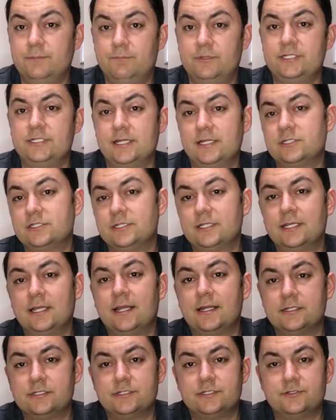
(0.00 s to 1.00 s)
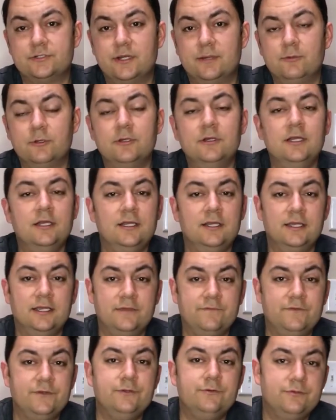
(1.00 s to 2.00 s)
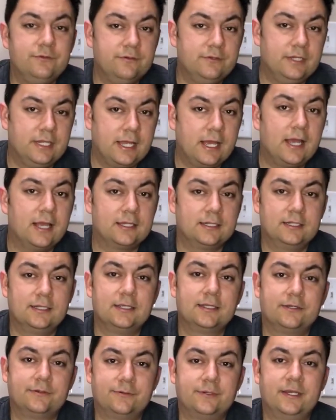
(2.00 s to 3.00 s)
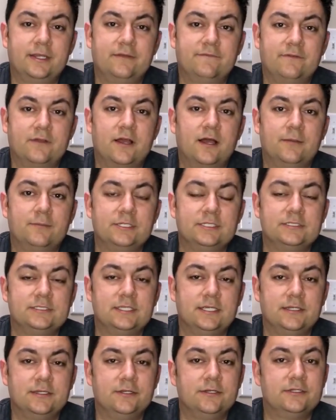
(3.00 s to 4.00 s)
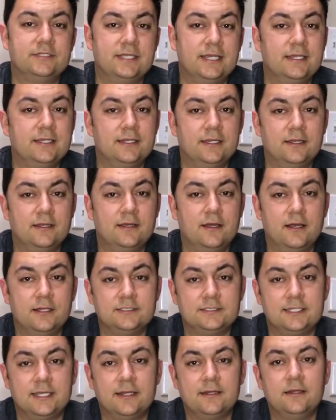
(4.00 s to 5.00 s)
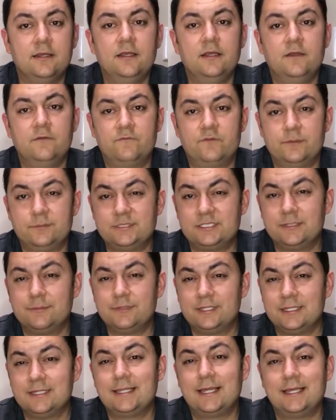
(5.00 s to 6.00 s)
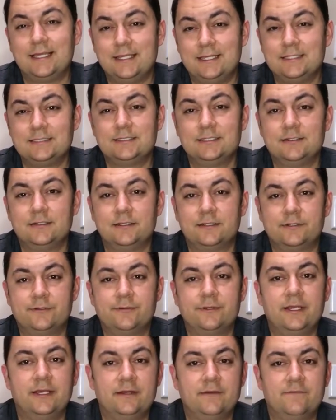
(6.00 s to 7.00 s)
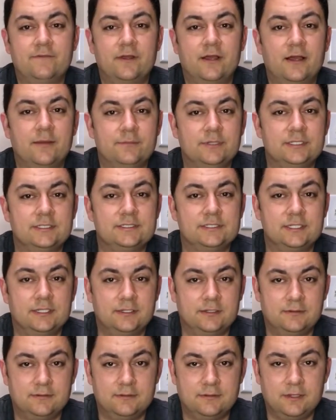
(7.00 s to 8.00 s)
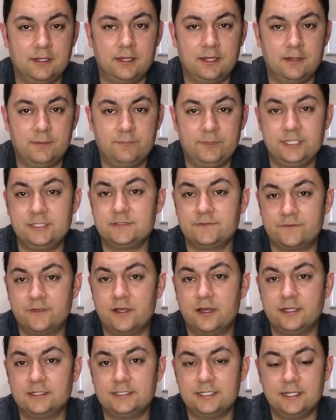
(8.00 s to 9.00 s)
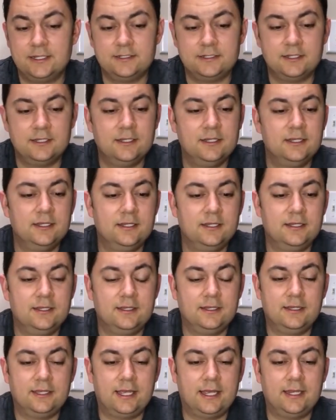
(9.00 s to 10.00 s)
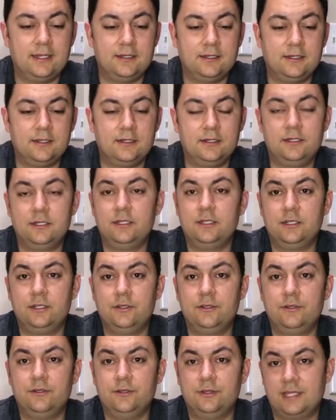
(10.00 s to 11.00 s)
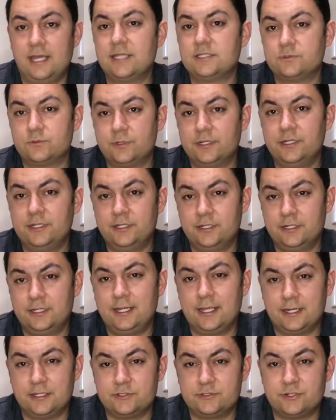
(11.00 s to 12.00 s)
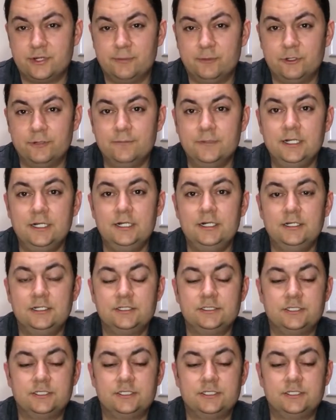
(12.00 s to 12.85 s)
could potentially get into trouble. If you do not click Creative Commons and you're taking content from something that isn't a Creative Commons piece of content, then that's where you could get in trouble.